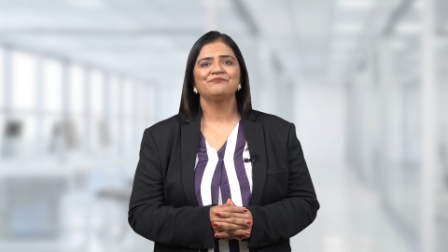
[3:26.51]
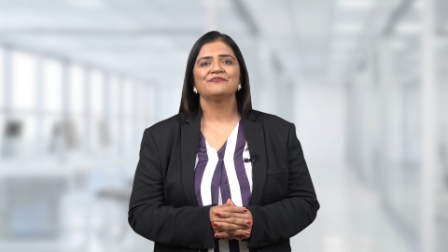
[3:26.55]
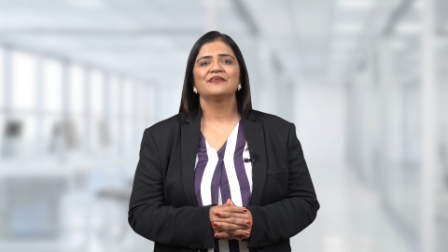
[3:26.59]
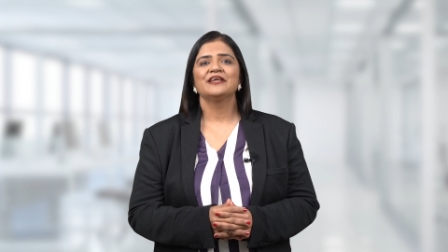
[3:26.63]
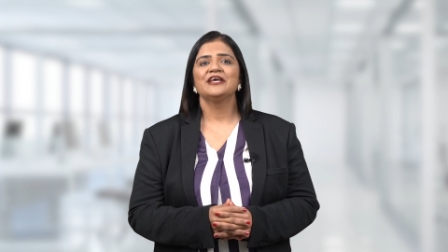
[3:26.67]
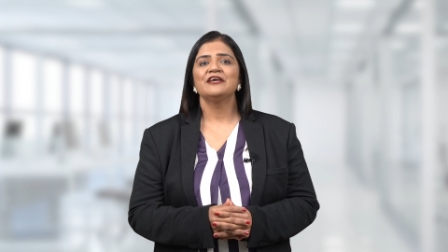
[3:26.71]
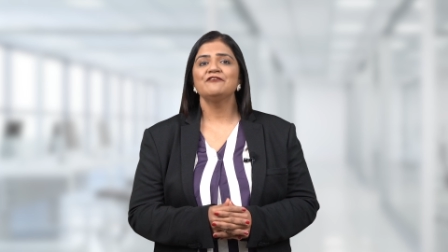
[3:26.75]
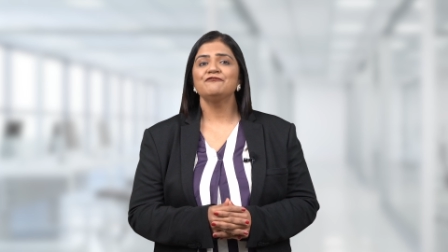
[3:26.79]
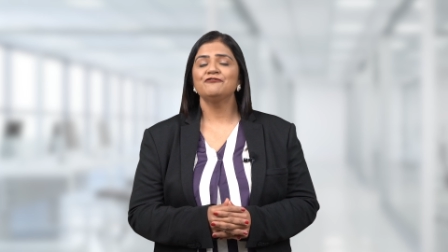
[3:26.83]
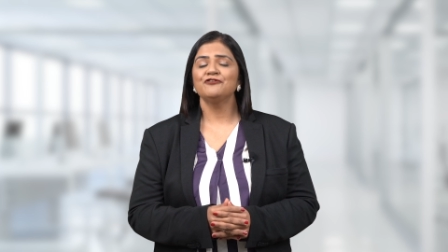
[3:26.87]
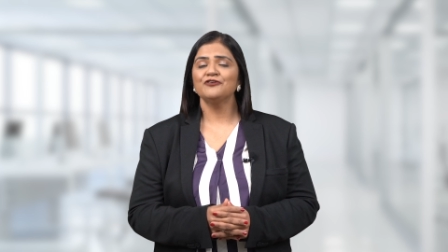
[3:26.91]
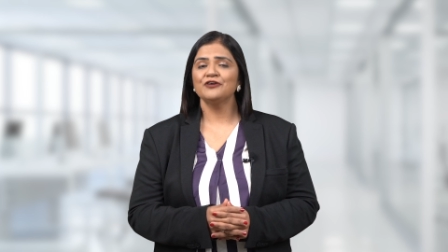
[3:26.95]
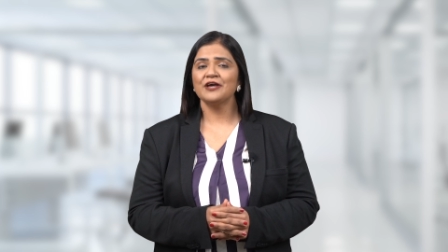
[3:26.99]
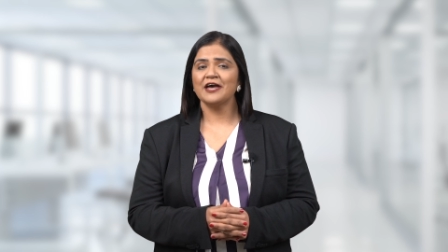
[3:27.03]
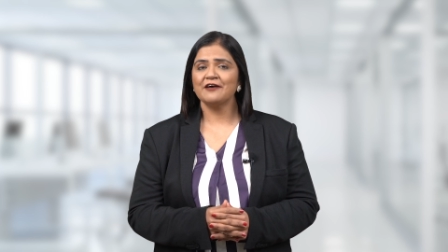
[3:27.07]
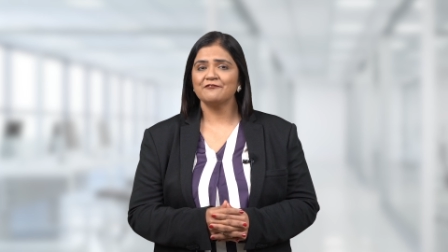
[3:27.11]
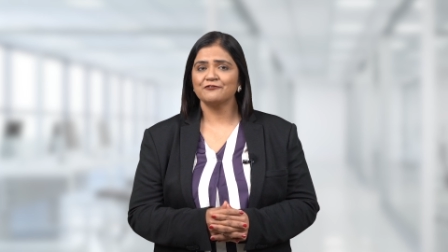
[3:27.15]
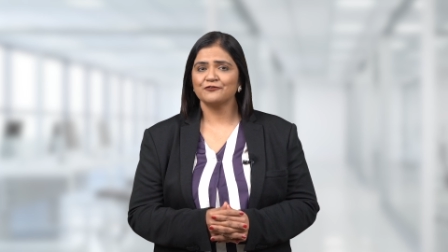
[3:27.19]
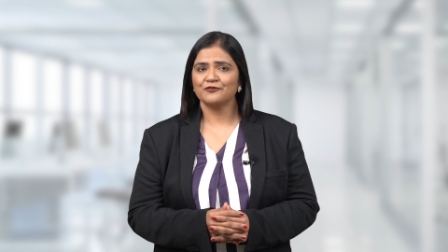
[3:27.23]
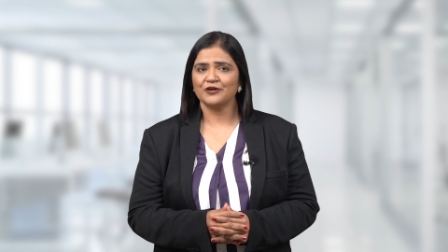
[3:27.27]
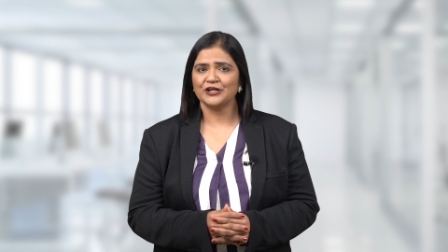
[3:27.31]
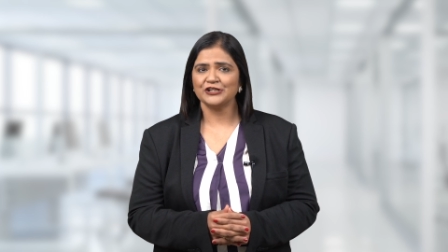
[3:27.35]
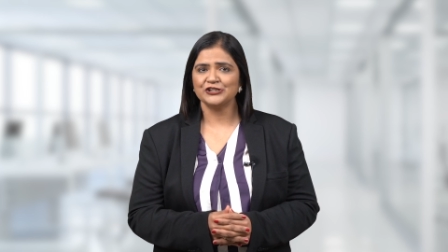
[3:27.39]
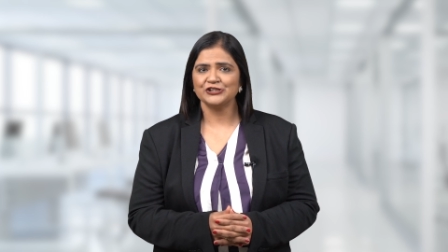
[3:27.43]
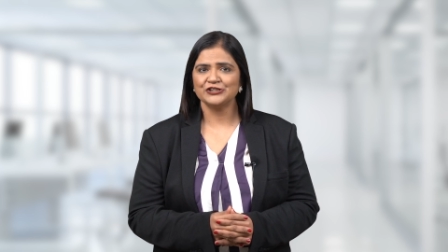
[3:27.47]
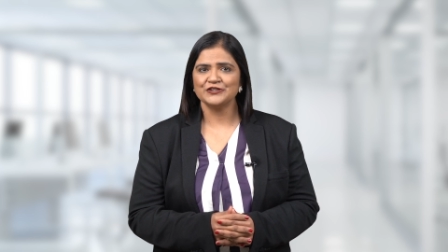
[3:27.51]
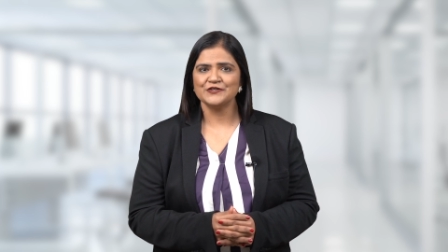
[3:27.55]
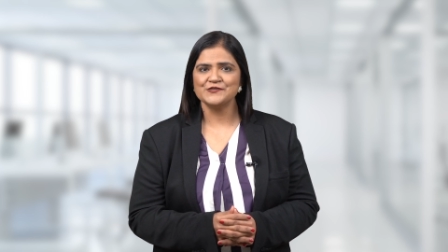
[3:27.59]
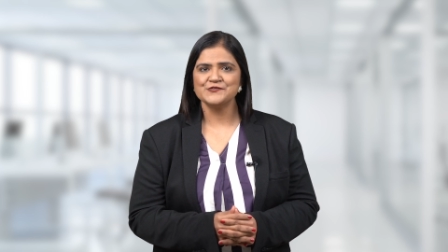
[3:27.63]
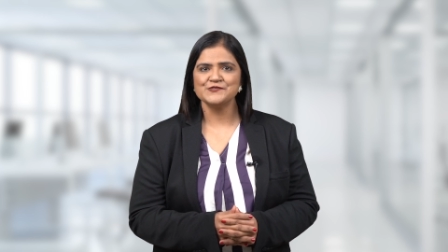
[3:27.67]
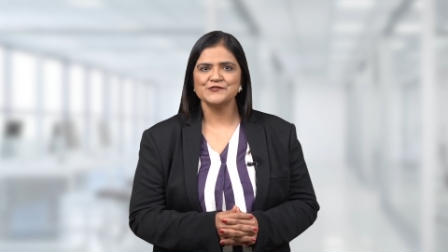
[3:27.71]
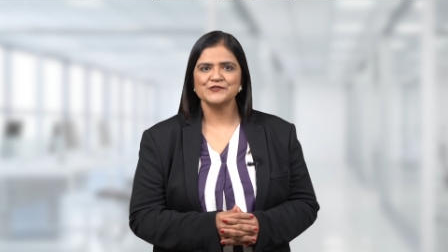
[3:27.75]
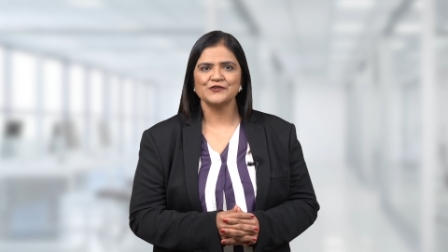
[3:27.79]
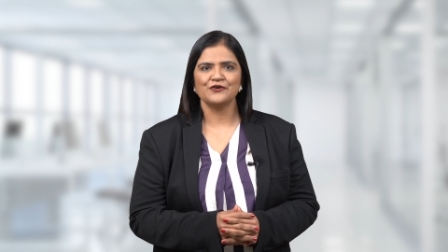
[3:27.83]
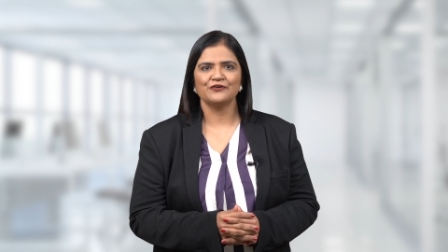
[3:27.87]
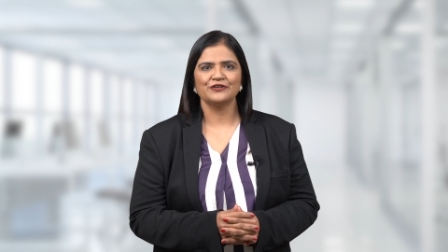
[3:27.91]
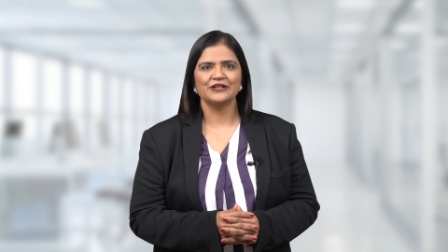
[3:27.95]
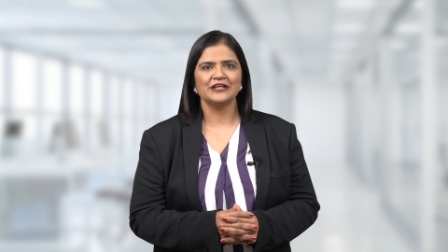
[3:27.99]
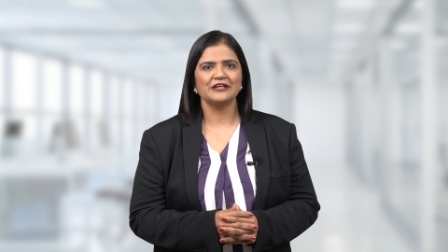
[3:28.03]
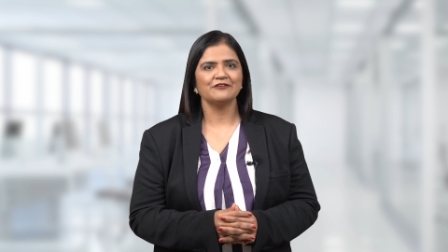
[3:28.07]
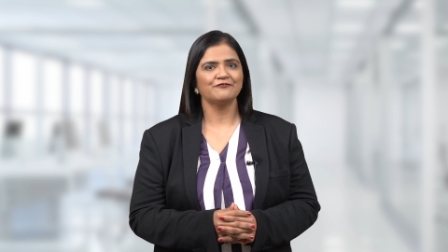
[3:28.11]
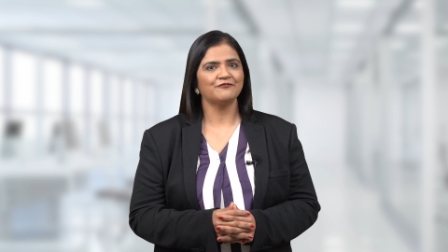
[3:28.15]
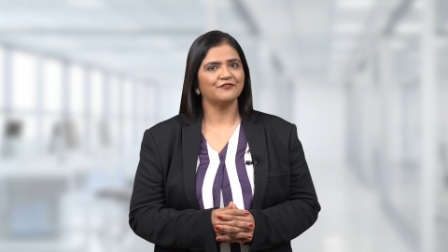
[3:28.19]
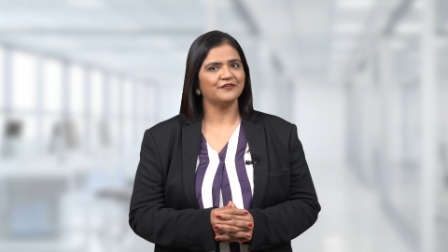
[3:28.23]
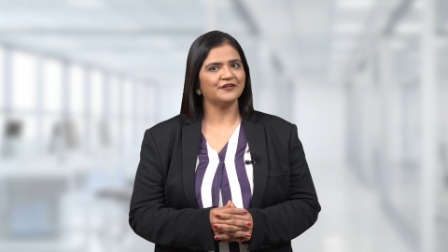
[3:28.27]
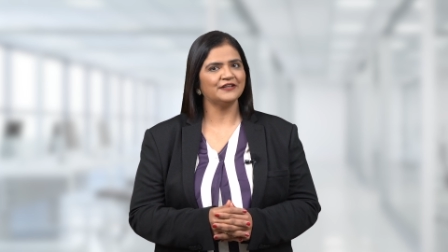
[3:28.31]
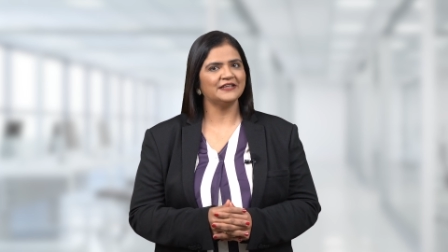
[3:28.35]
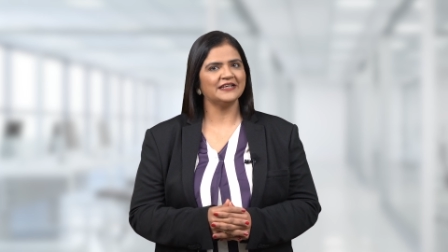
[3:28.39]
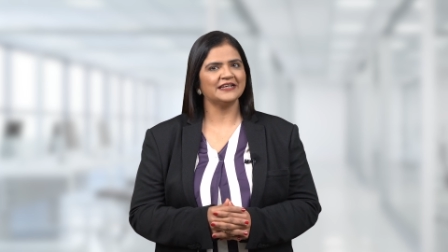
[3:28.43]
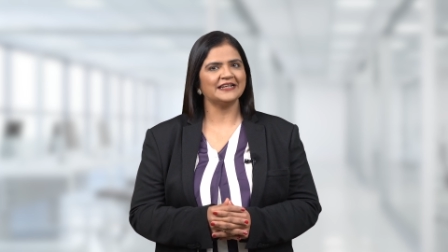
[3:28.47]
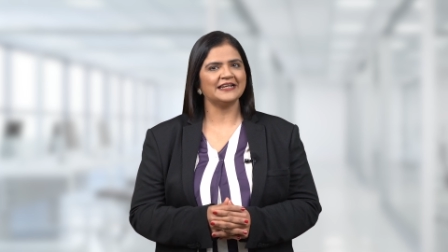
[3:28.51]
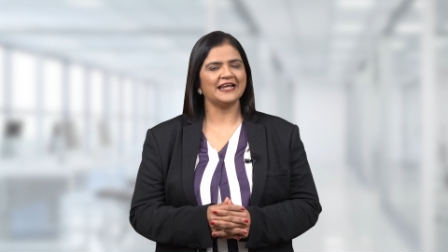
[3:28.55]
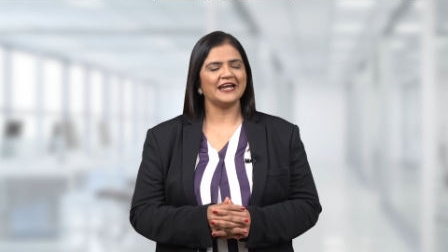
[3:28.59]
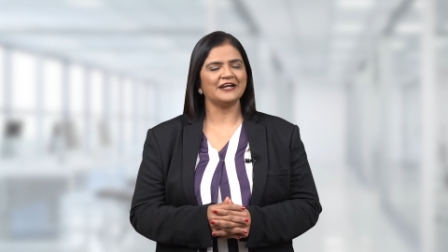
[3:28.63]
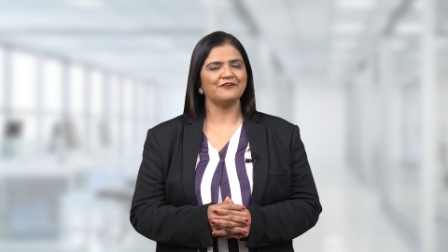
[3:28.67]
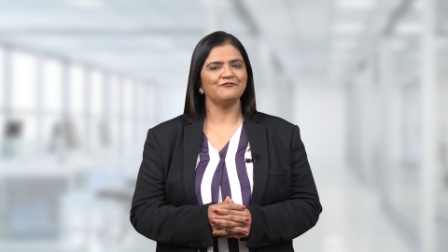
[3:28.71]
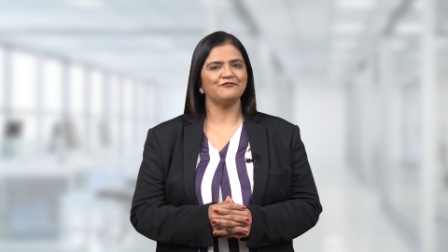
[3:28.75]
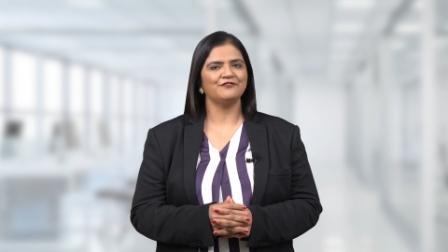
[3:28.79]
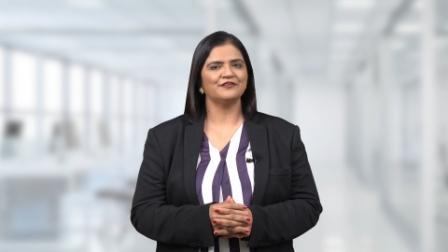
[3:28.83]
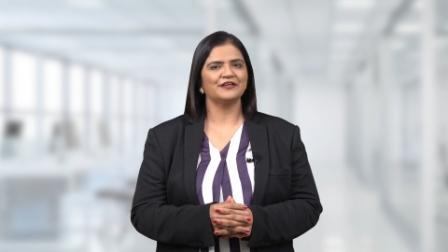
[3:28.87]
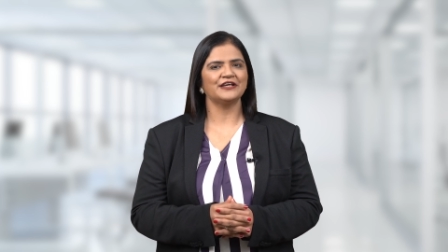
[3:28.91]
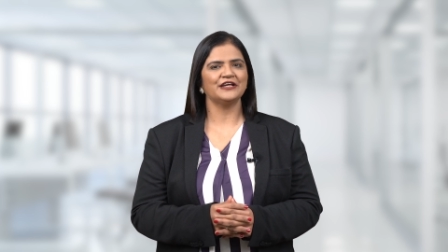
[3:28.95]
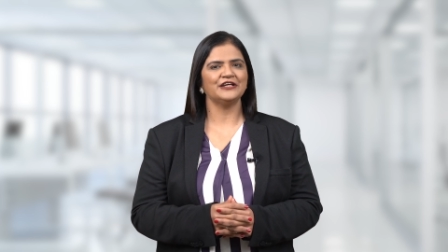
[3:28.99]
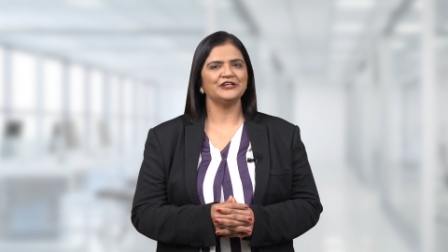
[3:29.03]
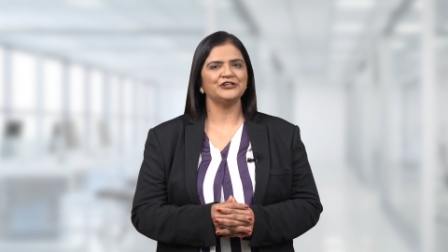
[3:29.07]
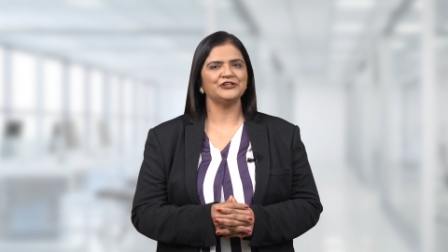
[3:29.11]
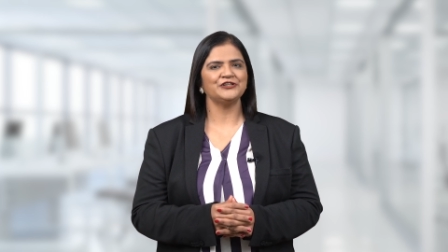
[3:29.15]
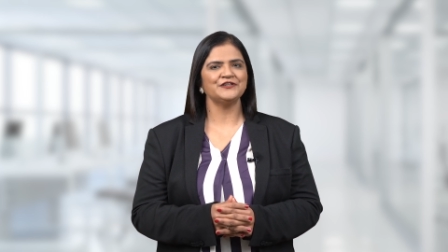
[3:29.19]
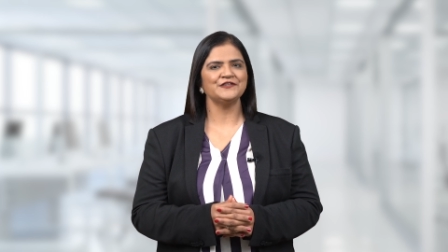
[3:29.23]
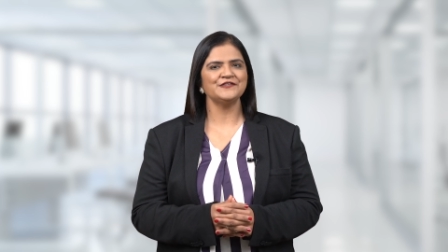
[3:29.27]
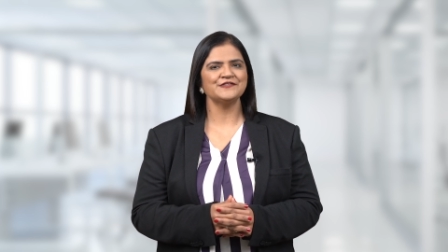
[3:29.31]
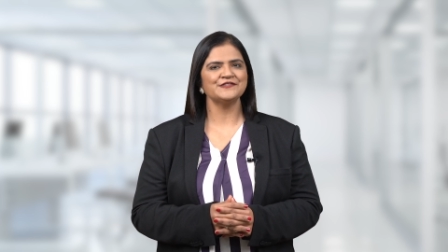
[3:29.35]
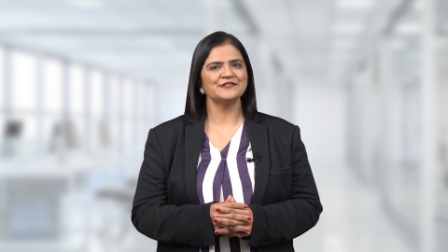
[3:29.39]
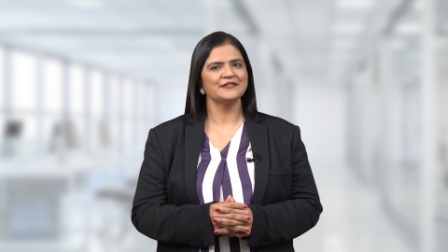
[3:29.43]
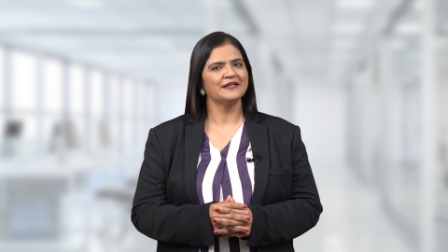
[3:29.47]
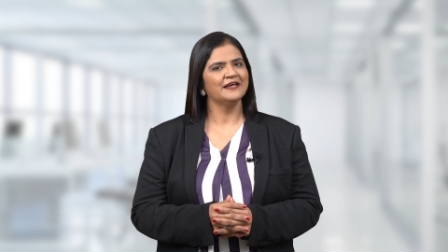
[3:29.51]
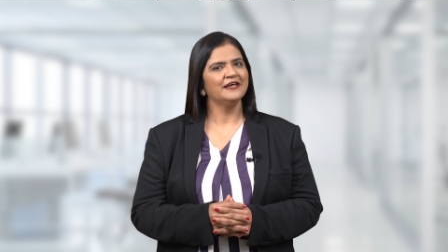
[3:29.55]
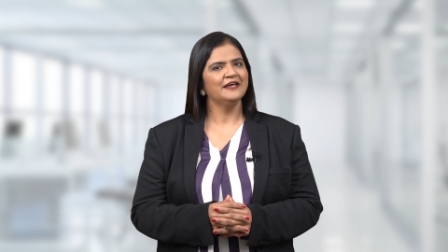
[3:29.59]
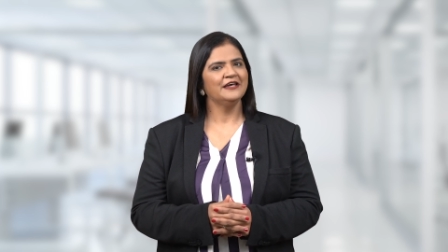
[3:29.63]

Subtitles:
If you have questions or need further clarifications,